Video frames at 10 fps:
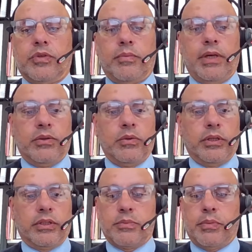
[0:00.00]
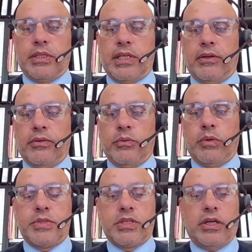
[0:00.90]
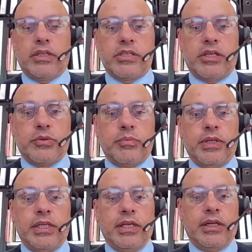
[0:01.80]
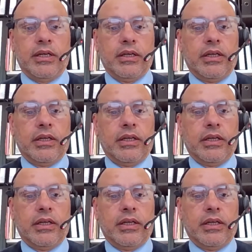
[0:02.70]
commend the work that's been done on the website, social media,